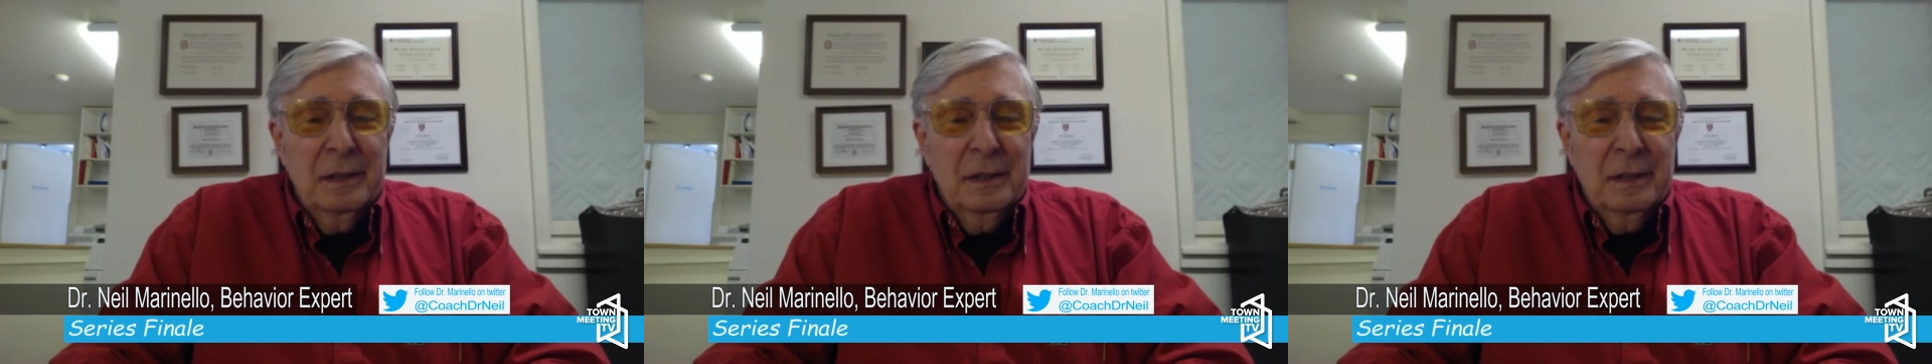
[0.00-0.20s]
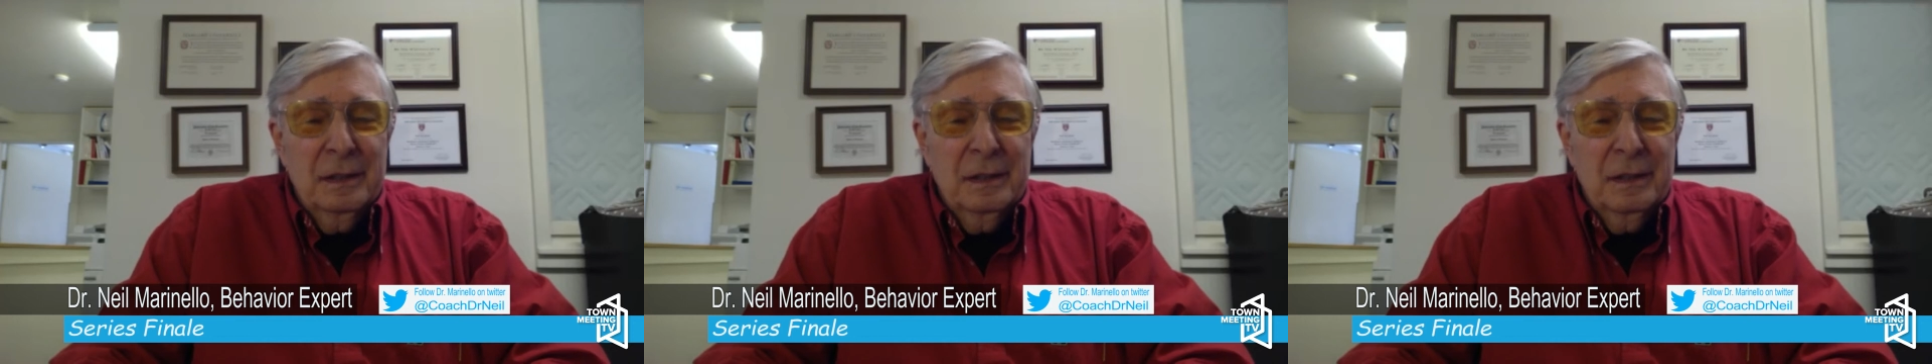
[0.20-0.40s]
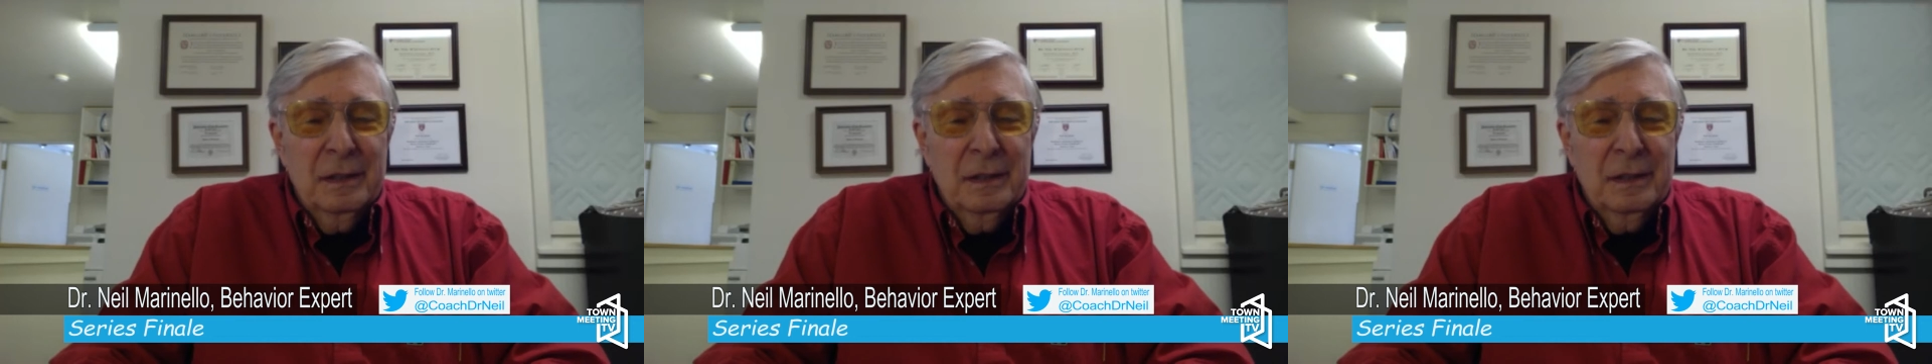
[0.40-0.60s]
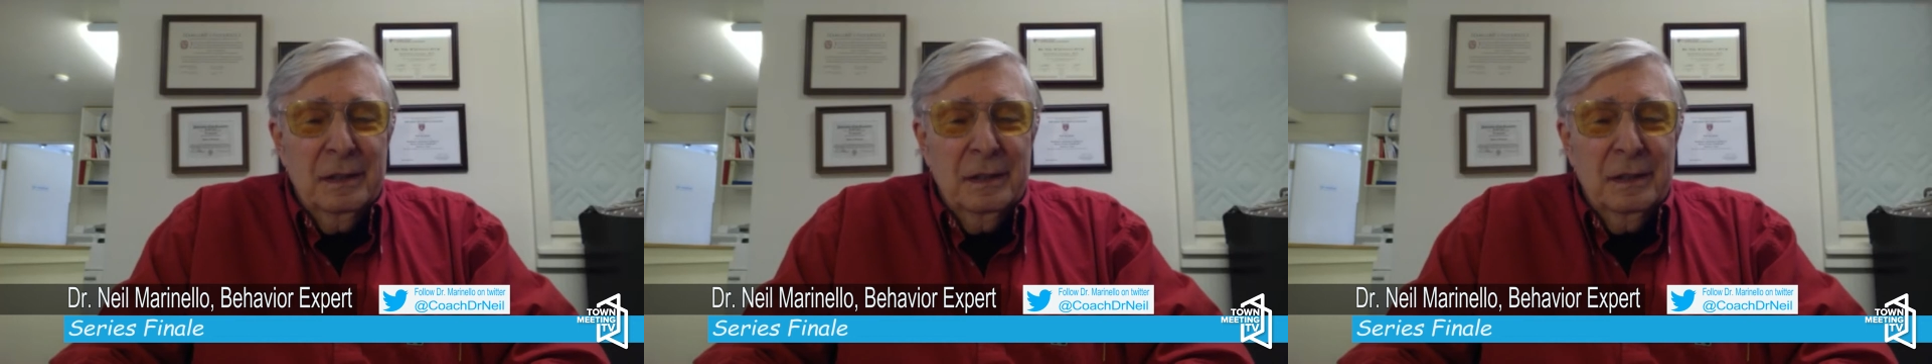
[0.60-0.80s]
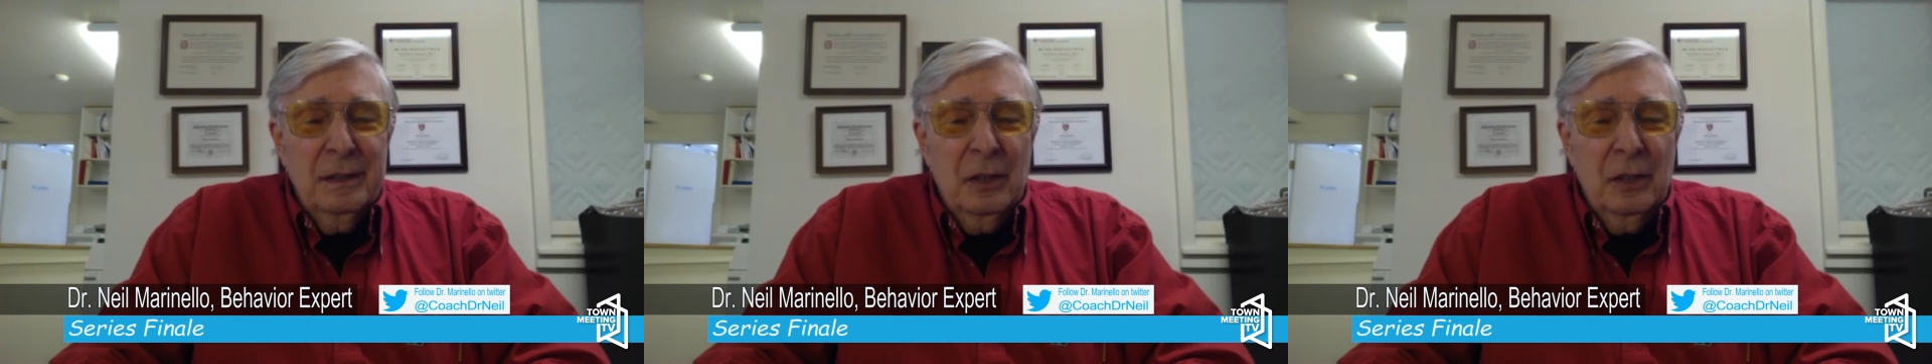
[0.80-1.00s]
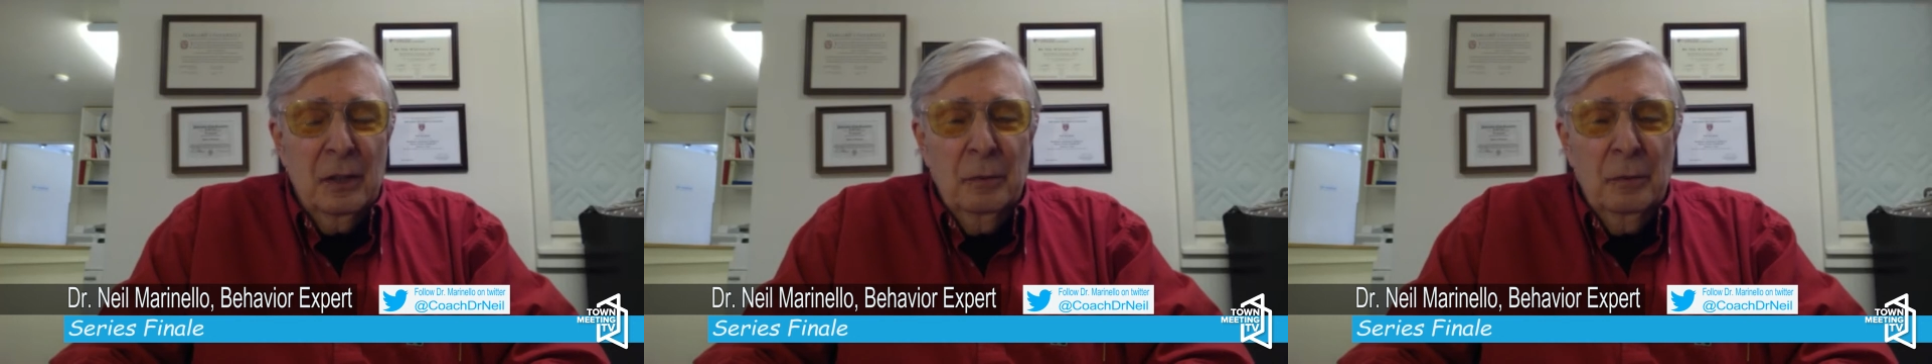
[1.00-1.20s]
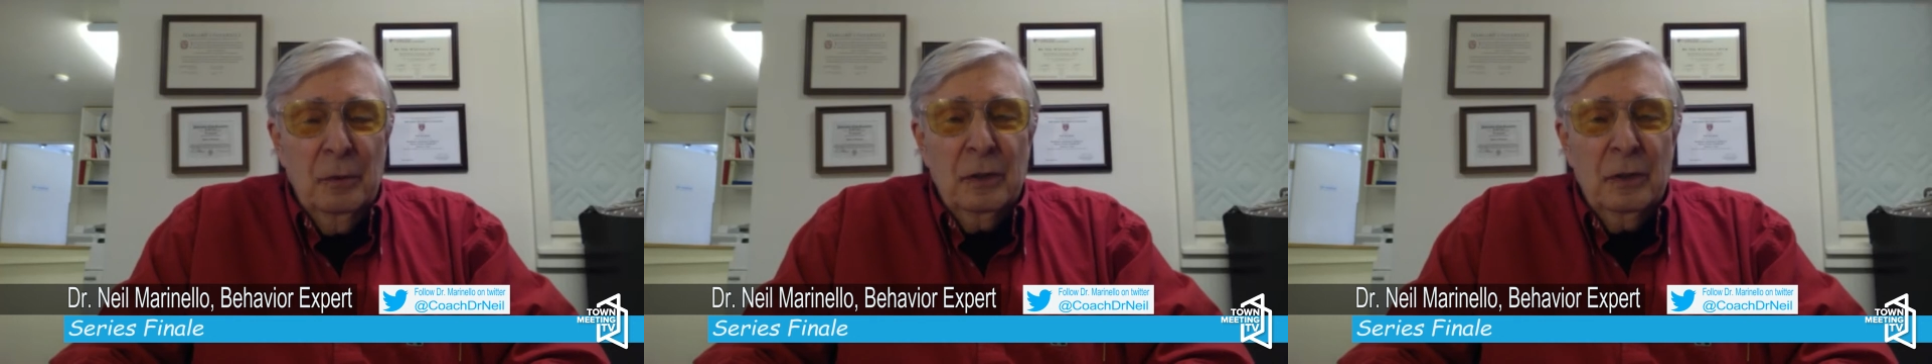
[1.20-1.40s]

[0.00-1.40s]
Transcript: uh, horrible